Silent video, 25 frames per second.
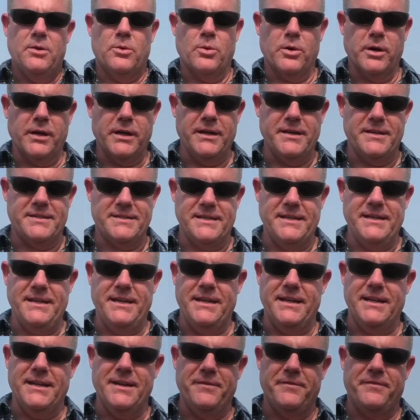We're going to
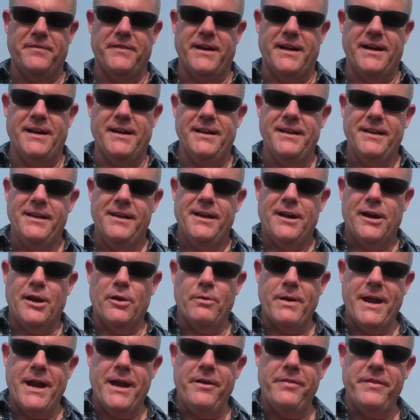see if uh, a
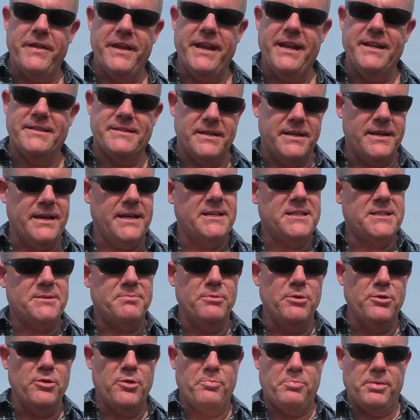round that hits a nice
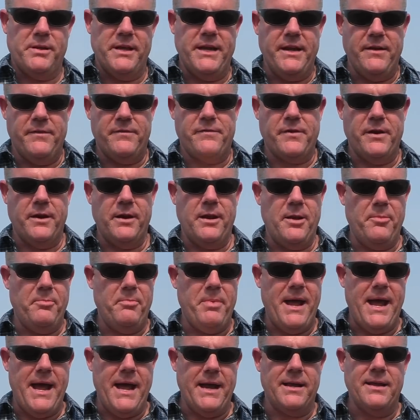smooth plate front and
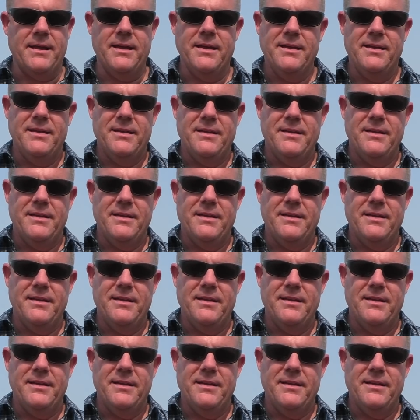back,